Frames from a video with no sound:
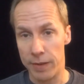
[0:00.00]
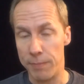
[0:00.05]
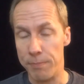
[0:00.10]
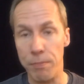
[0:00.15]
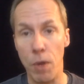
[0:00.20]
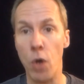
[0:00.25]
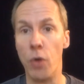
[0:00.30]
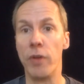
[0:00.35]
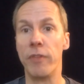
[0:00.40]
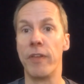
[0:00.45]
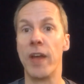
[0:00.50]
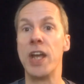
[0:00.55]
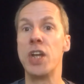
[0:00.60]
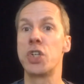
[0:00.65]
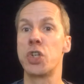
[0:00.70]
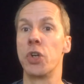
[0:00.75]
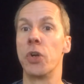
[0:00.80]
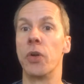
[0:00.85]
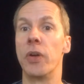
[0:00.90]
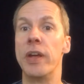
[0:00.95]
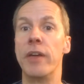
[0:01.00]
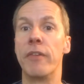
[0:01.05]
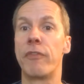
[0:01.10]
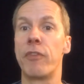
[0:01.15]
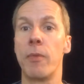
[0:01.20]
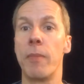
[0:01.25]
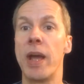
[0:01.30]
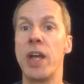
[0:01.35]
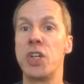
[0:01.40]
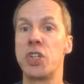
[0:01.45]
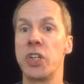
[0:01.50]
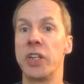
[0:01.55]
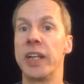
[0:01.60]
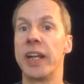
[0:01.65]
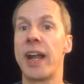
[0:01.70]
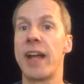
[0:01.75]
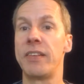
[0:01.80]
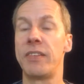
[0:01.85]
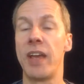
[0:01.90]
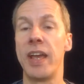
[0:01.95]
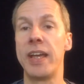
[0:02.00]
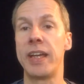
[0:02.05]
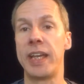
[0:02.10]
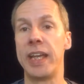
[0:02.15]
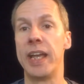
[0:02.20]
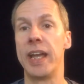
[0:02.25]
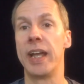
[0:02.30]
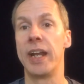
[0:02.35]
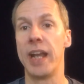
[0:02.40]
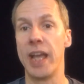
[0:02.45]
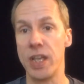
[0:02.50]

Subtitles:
motivational information that I take in,